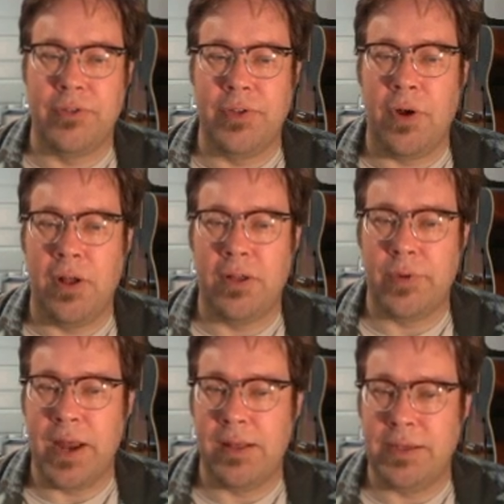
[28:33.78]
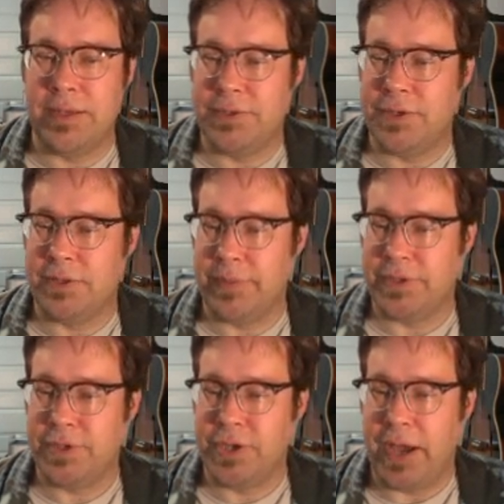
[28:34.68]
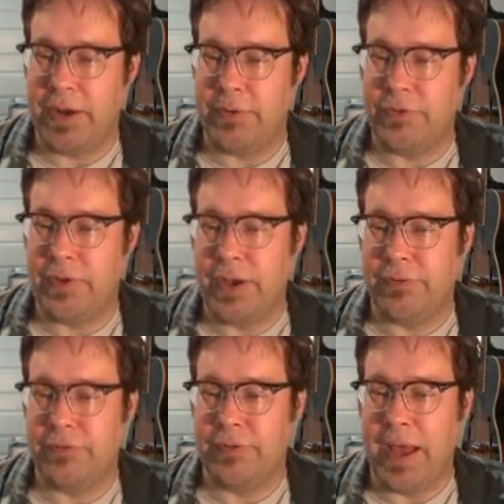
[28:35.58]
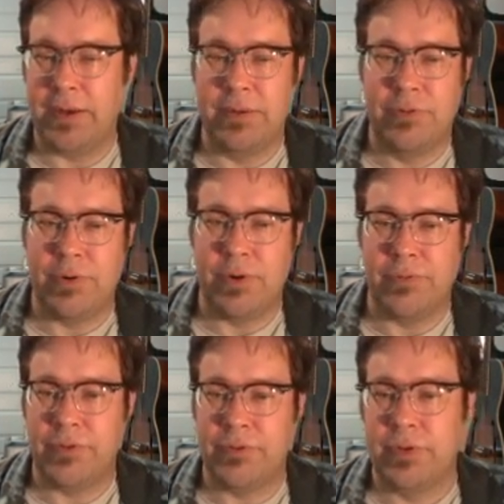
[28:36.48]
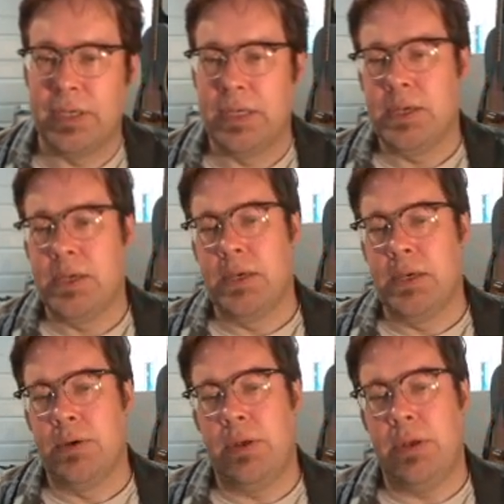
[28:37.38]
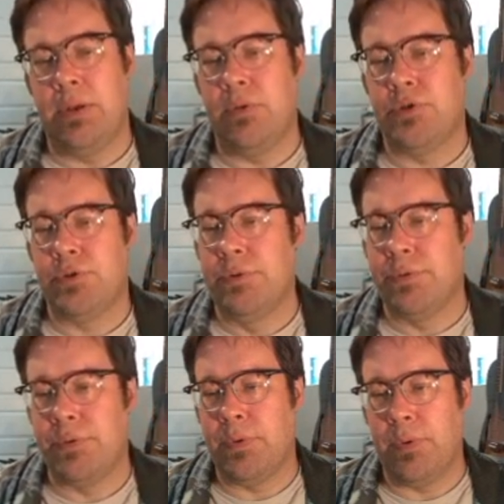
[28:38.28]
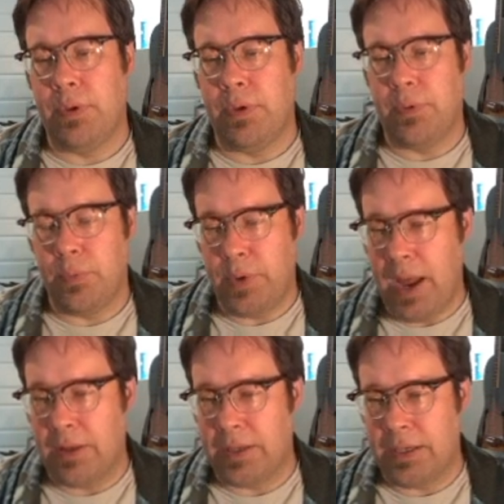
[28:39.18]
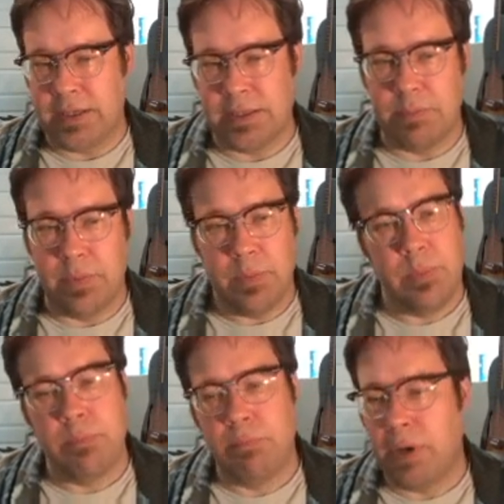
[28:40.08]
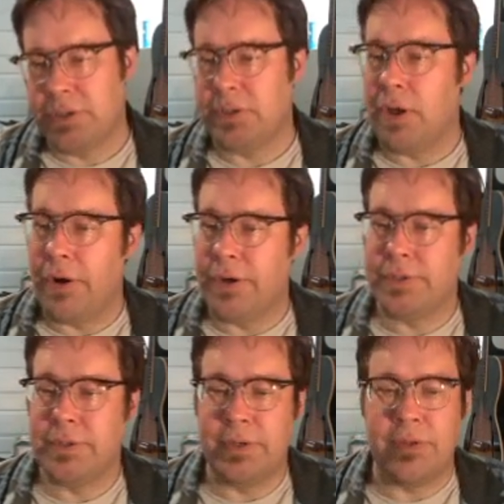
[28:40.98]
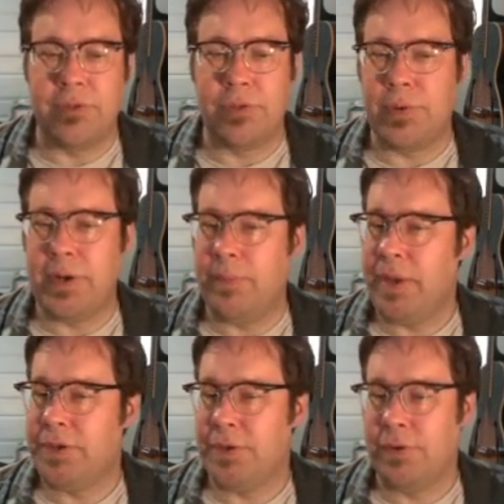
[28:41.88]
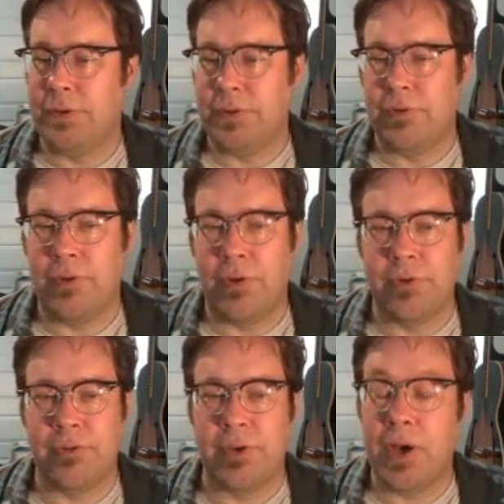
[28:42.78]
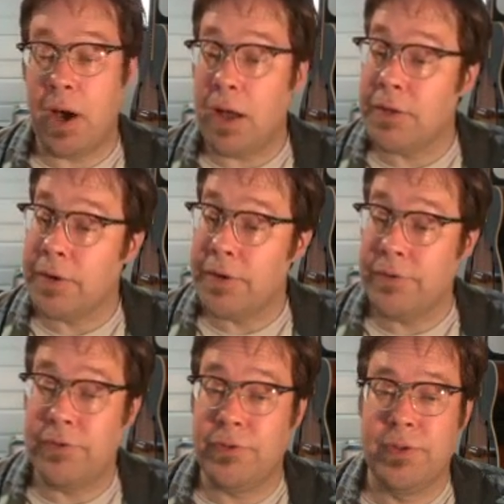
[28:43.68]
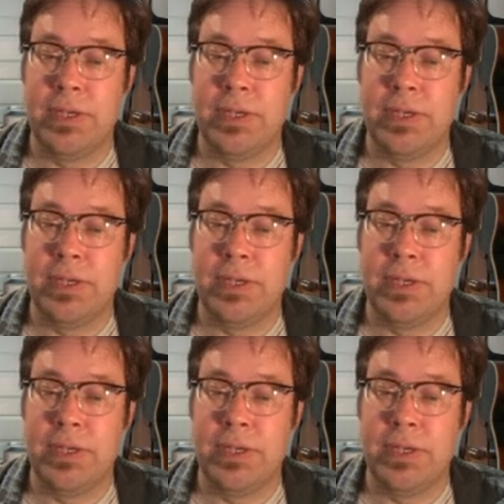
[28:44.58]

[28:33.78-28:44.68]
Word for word: that all of reality is just a bunch of shadows on a flat surface. In truth, uh, uh reality is much larger and it's three dimensional. There's all sorts of colors,